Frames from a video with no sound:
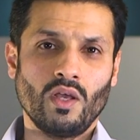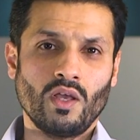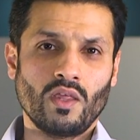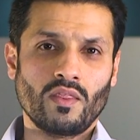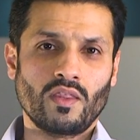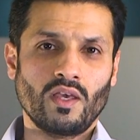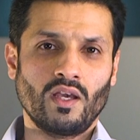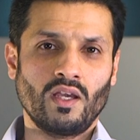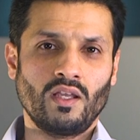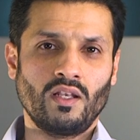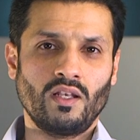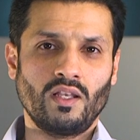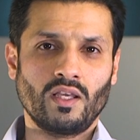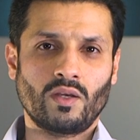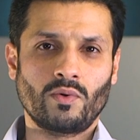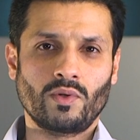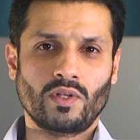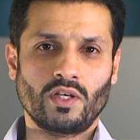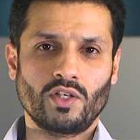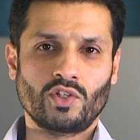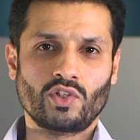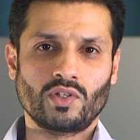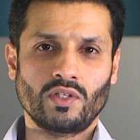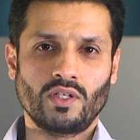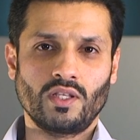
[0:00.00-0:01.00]
then
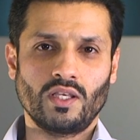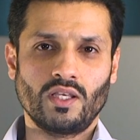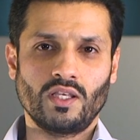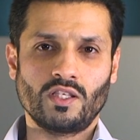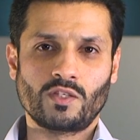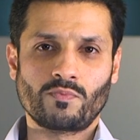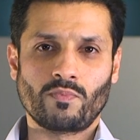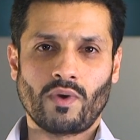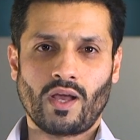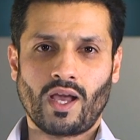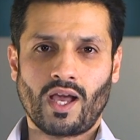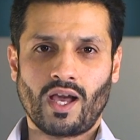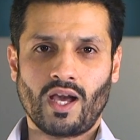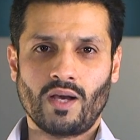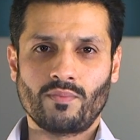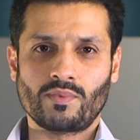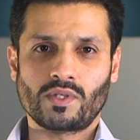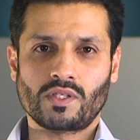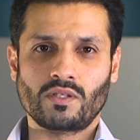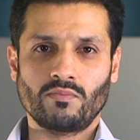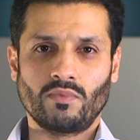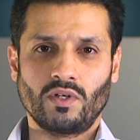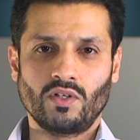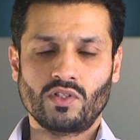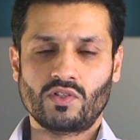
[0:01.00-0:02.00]
liquidation is perhaps
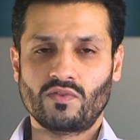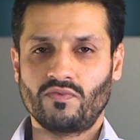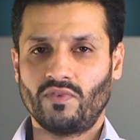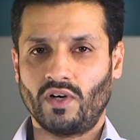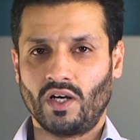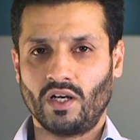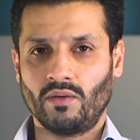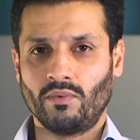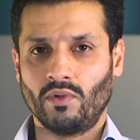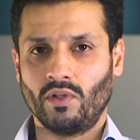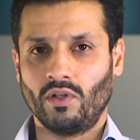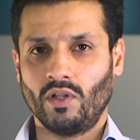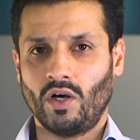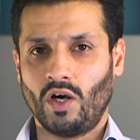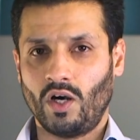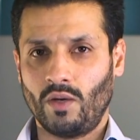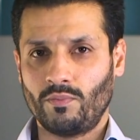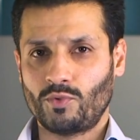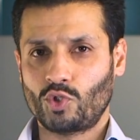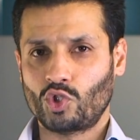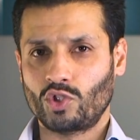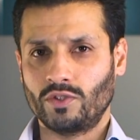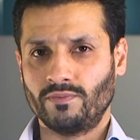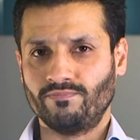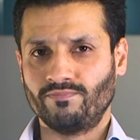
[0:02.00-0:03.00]
the most viable
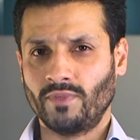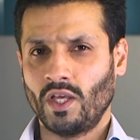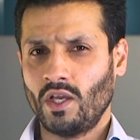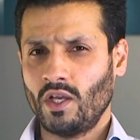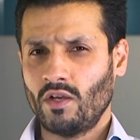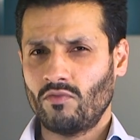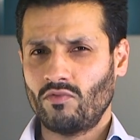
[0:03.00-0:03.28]
option.